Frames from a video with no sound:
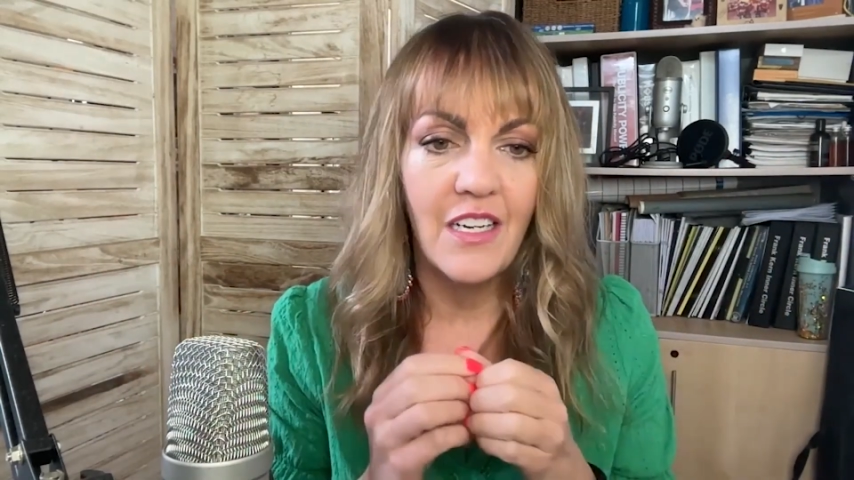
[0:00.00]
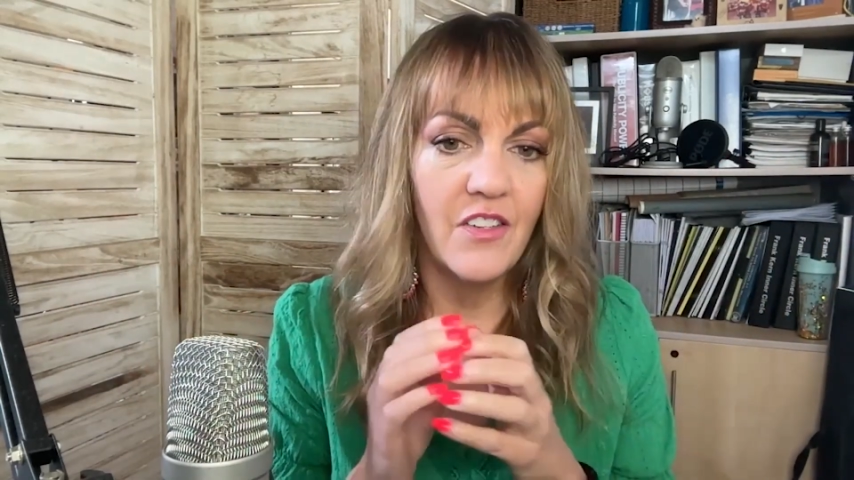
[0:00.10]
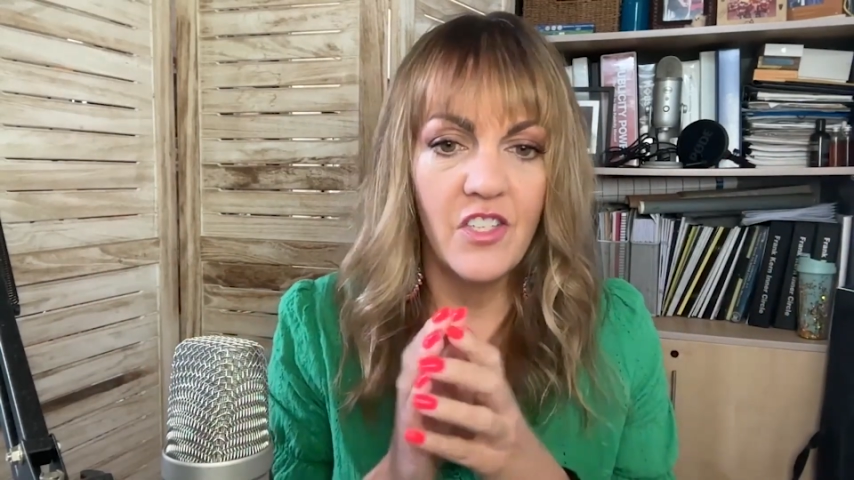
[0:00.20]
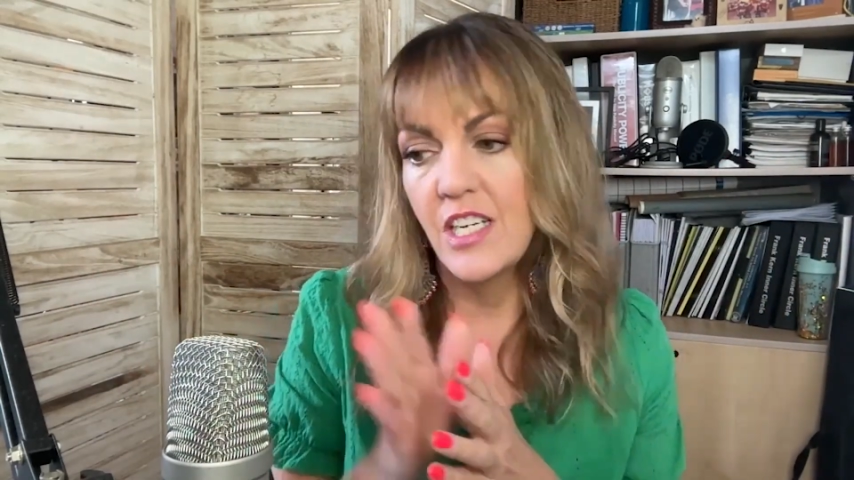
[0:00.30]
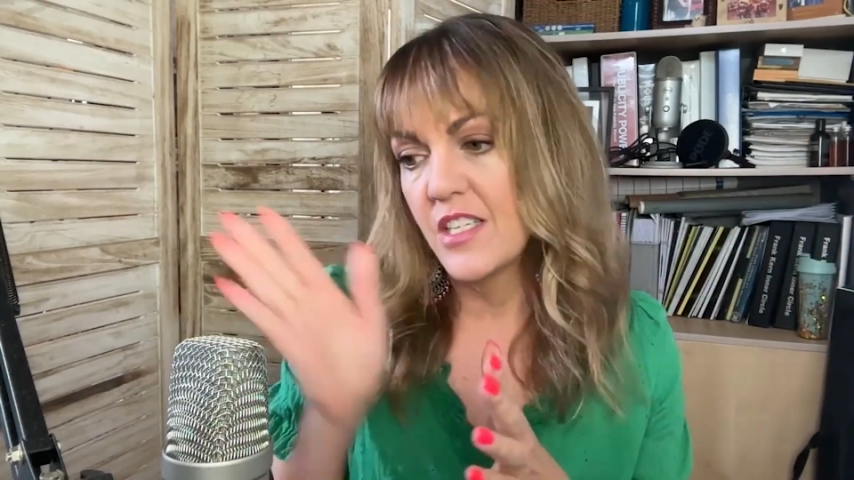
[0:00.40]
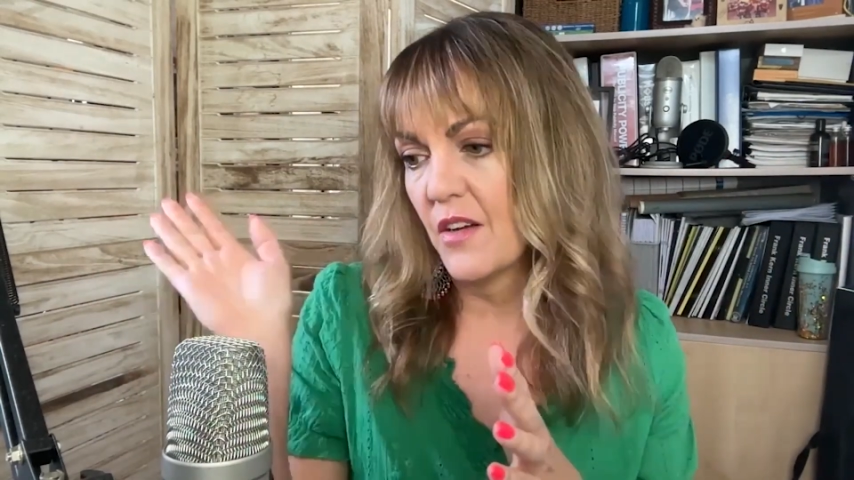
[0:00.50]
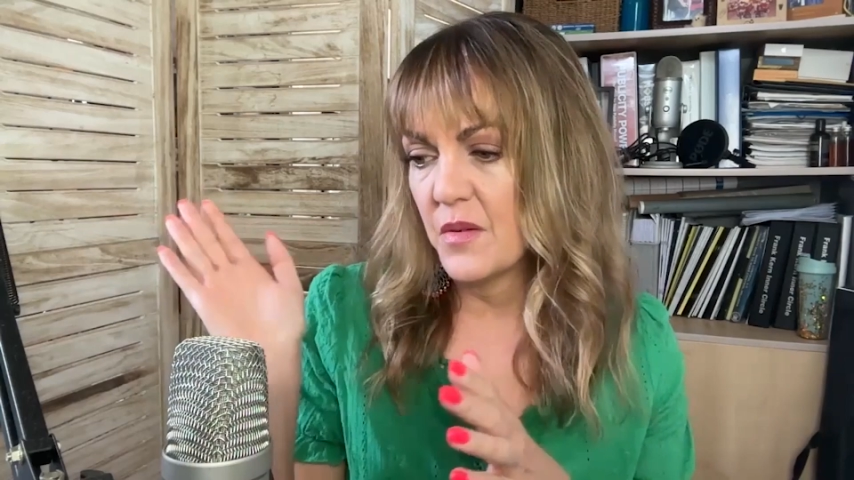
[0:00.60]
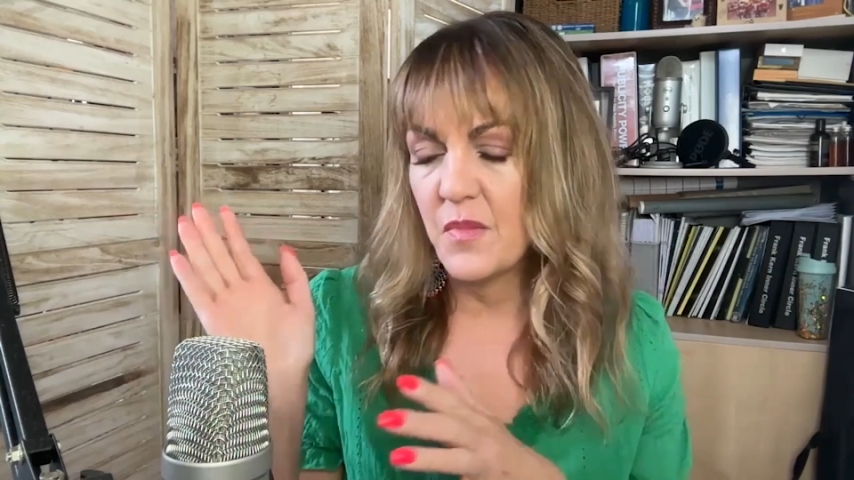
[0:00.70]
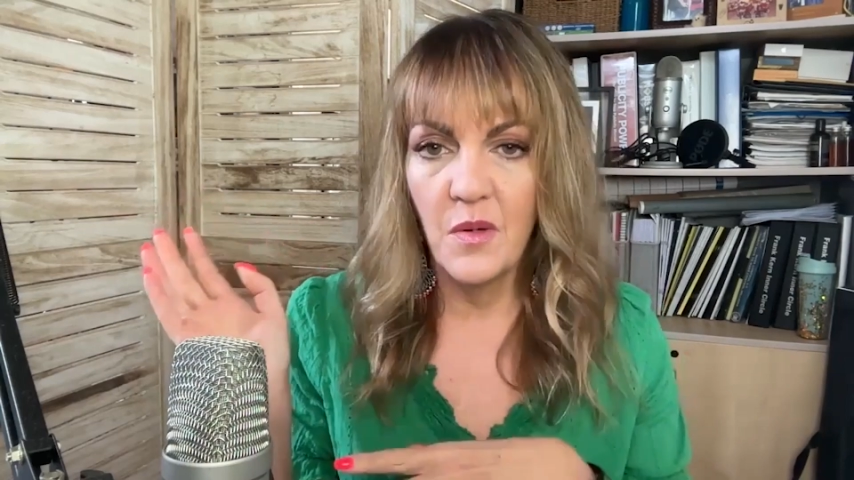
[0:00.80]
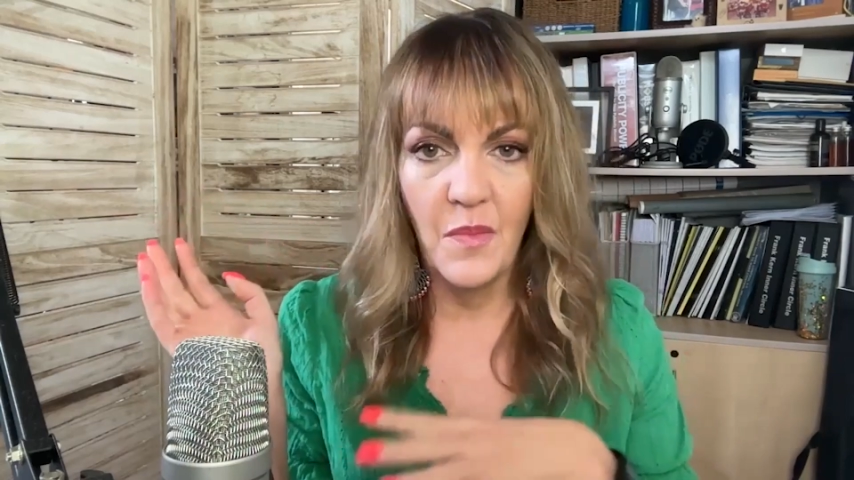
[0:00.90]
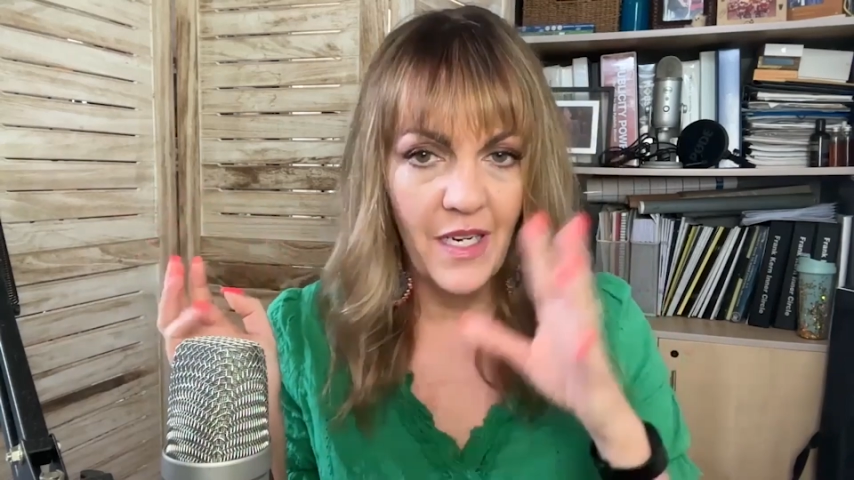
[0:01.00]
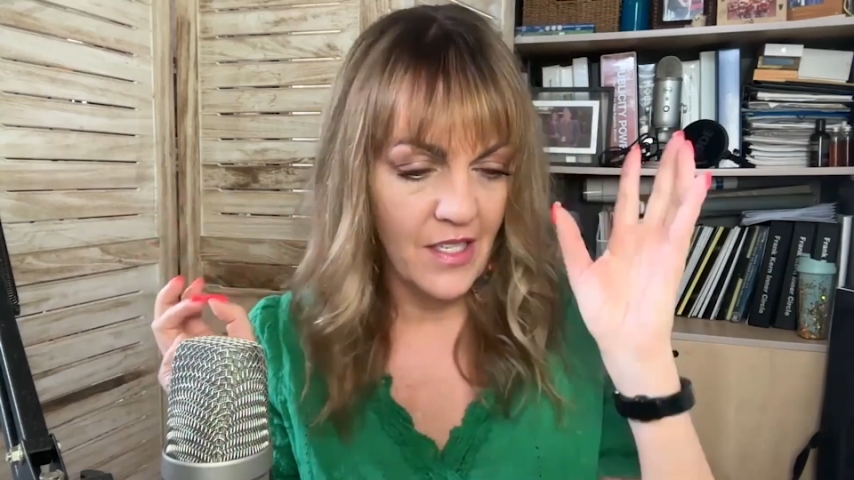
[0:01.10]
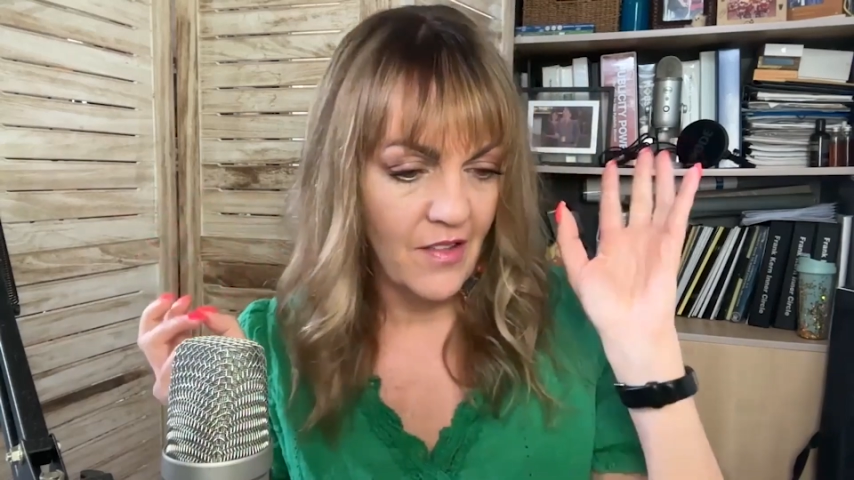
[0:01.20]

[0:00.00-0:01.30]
And she's off to Budapest.